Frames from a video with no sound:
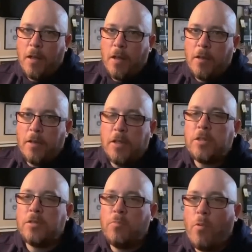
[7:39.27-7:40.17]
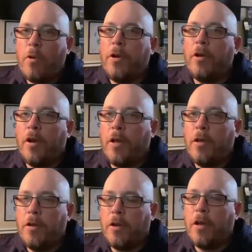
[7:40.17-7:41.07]
this is more, you're
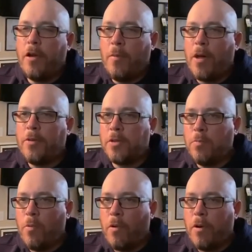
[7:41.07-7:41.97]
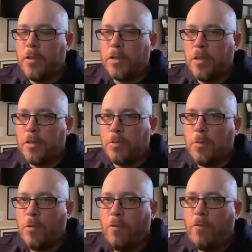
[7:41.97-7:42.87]
gonna hear about this more as we
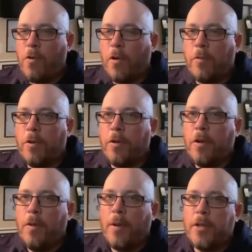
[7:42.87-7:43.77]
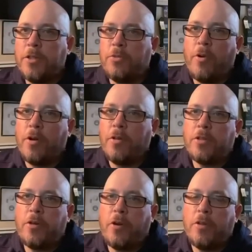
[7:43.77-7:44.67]
move forward. But I just wanted to
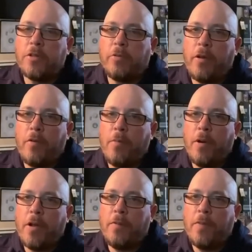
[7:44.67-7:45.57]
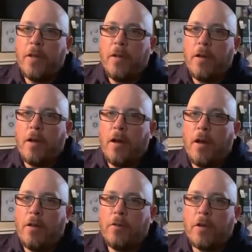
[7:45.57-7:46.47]
share this with everybody.
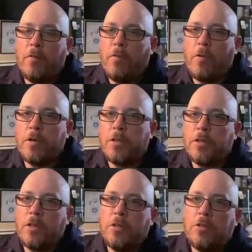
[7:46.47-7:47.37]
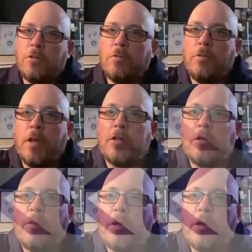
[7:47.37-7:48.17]
Looking forward to seeing you soon. Thanks so much.